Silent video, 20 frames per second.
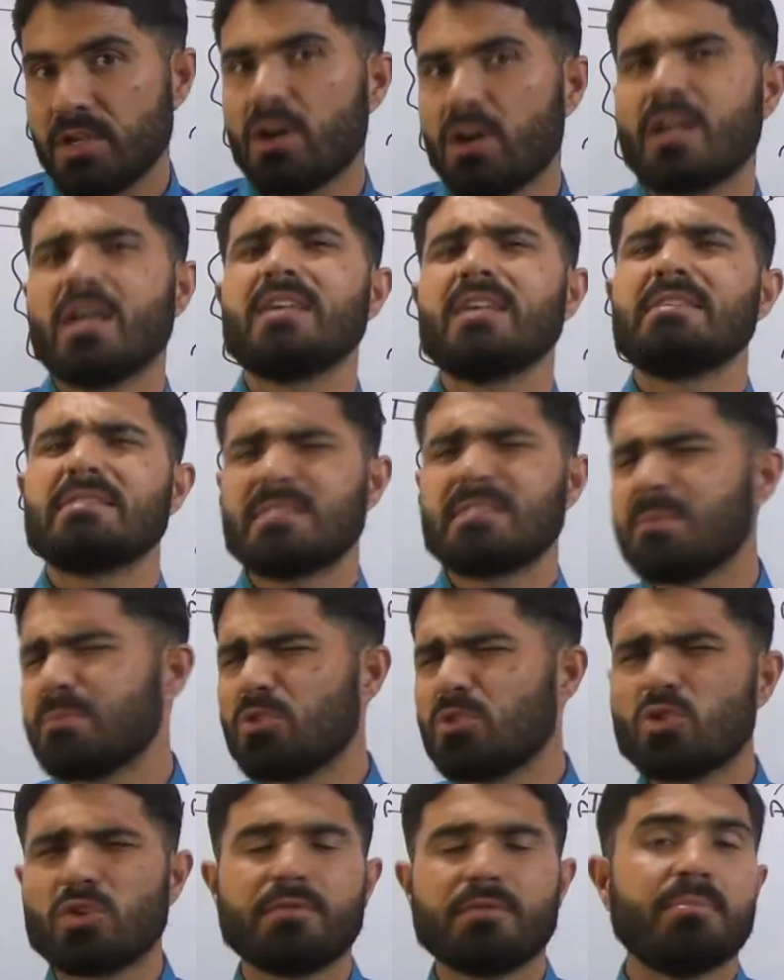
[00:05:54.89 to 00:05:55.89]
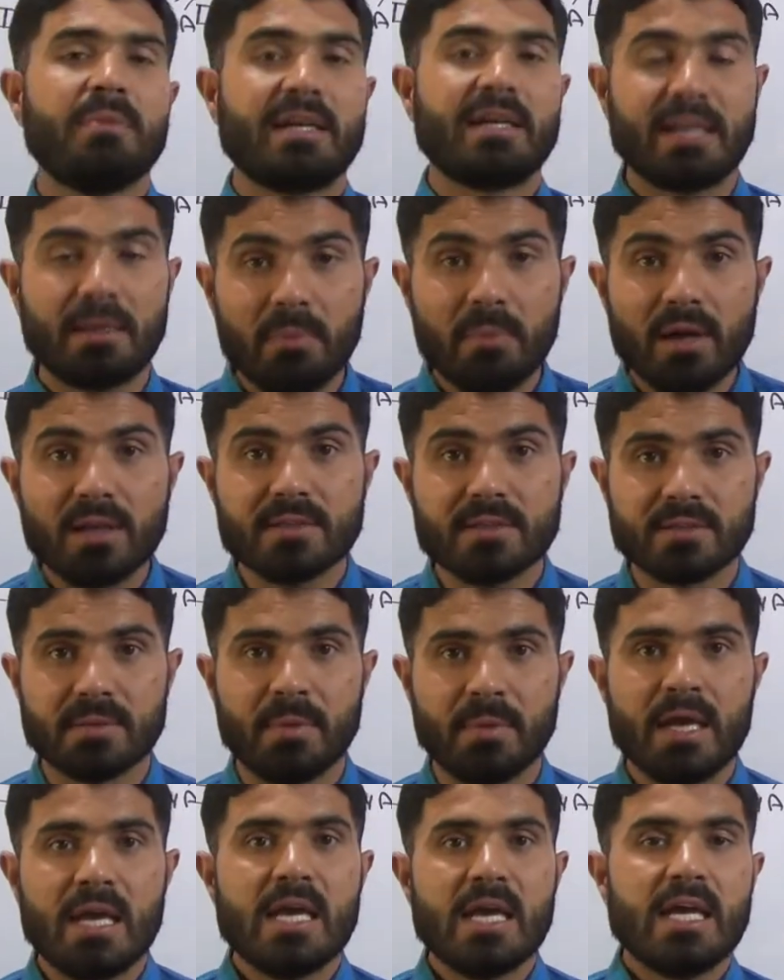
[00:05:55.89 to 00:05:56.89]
or some sort of metabolism.